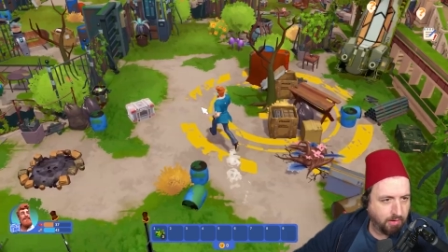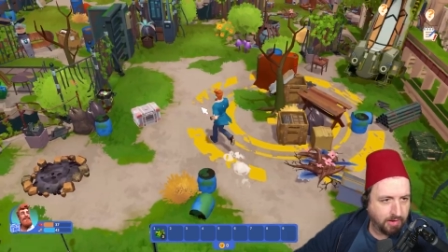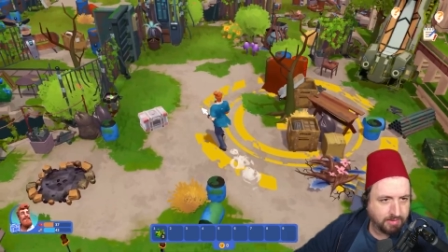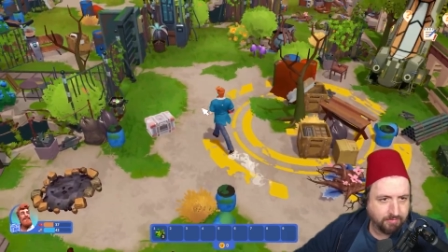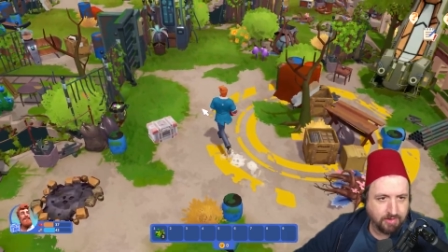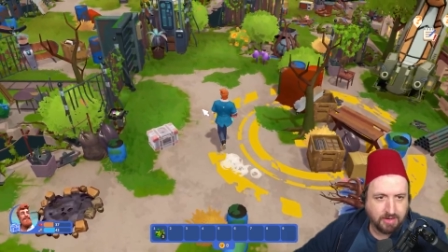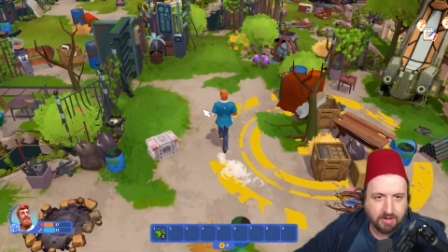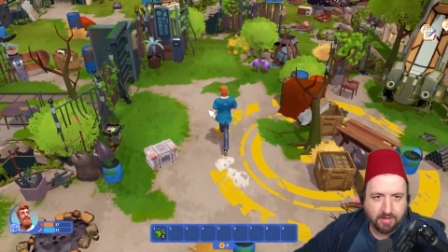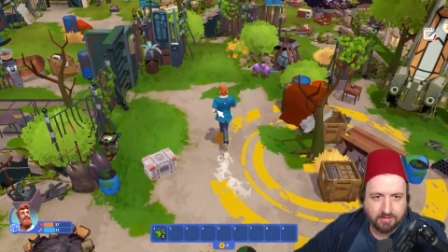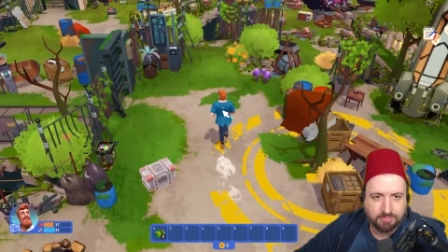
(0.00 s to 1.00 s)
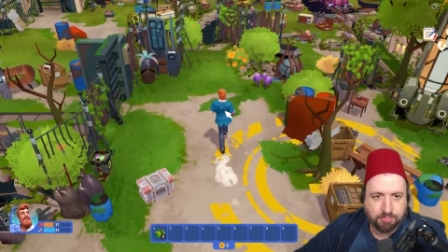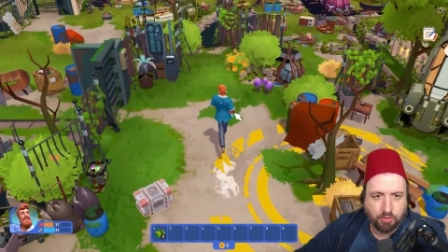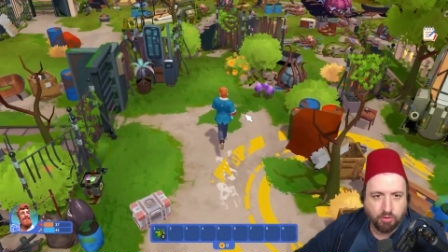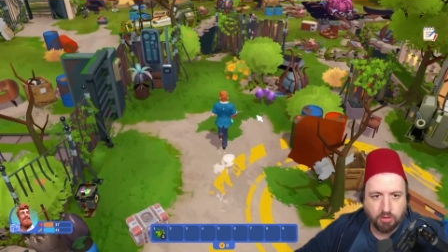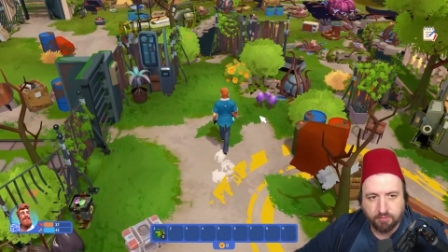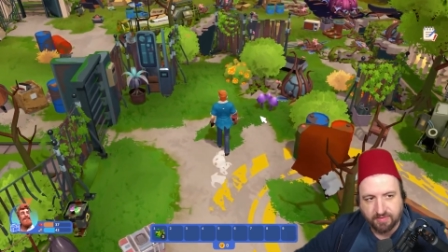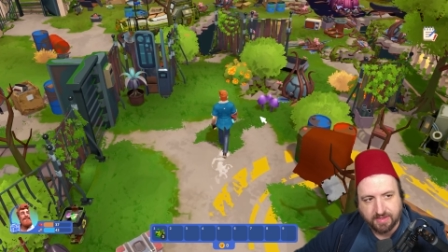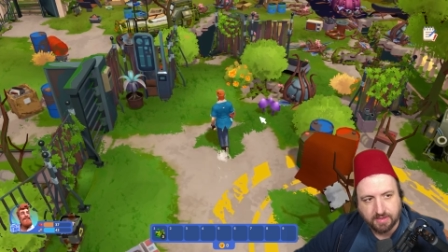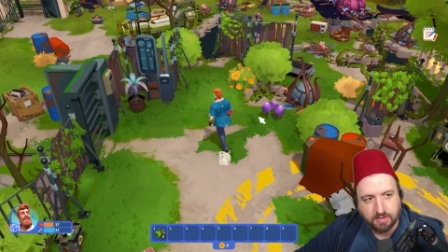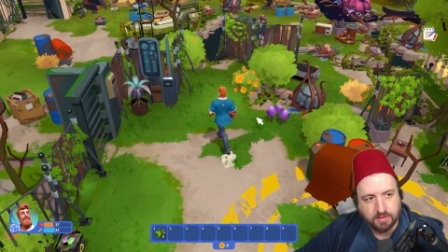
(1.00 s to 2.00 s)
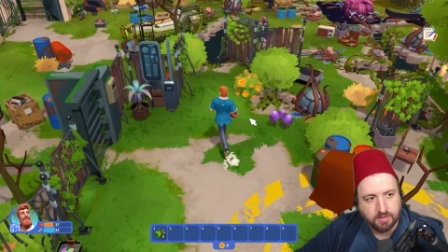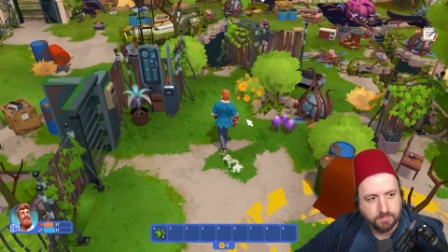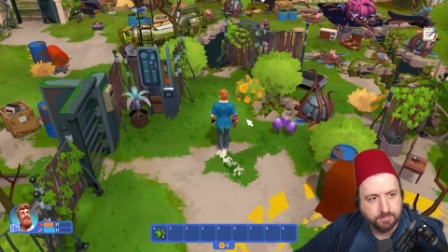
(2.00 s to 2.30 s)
right, let's have a little explore over here.